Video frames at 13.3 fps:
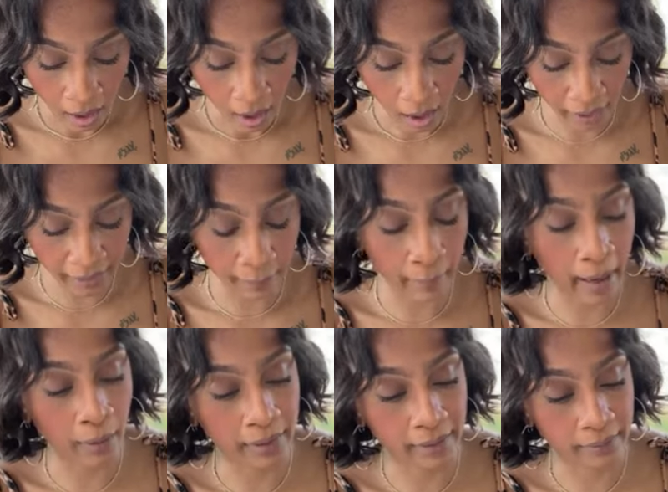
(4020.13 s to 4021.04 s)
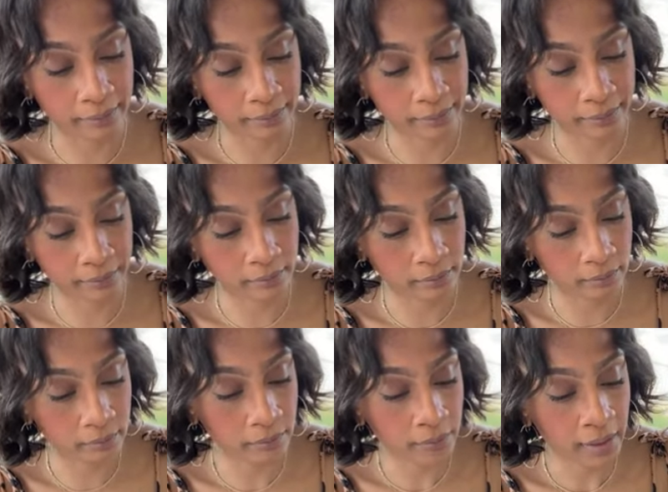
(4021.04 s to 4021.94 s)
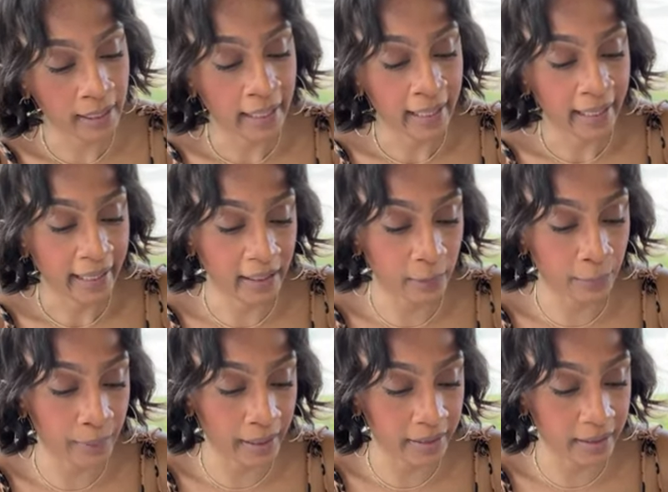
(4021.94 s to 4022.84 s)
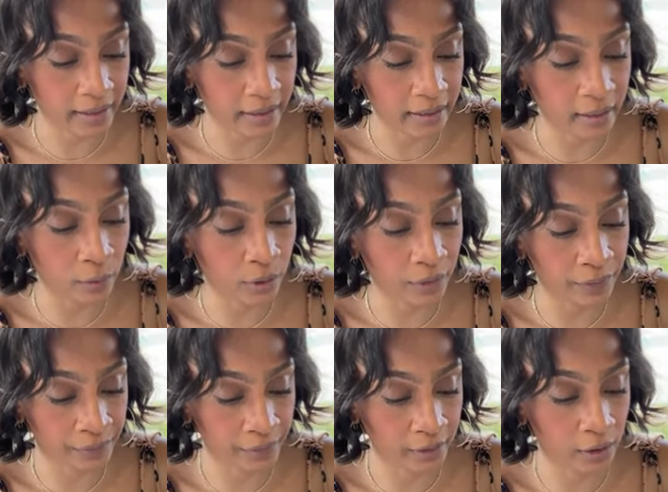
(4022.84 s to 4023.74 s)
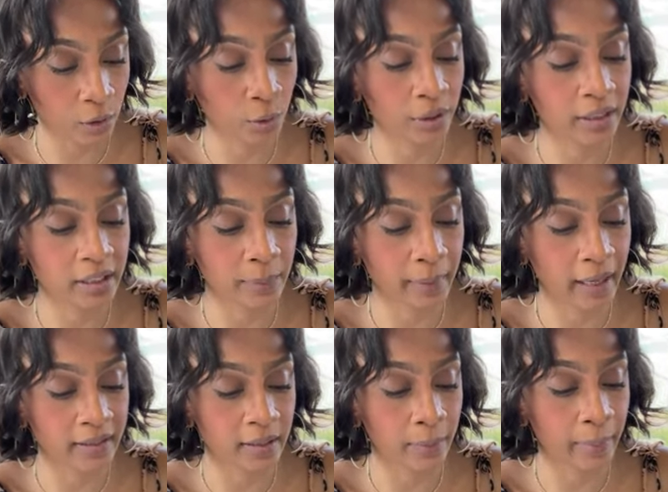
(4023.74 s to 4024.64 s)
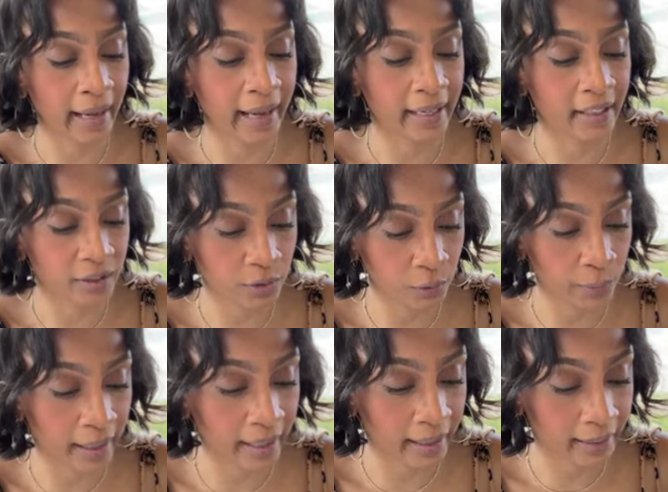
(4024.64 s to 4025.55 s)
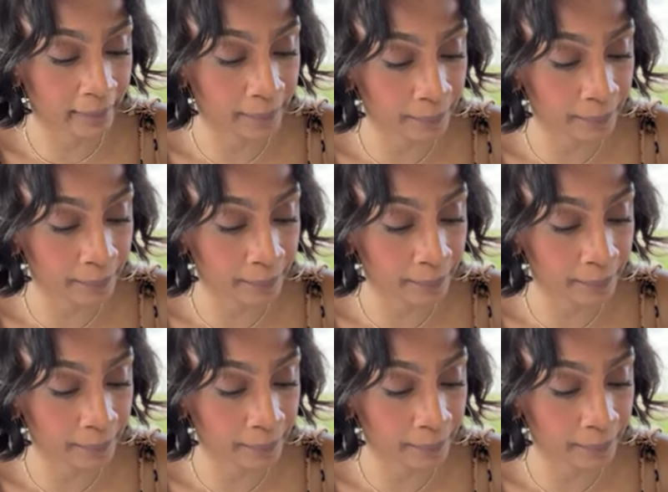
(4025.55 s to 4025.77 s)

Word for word: on the mountain in the presence of the Lord. For the Lord is about to pass you by.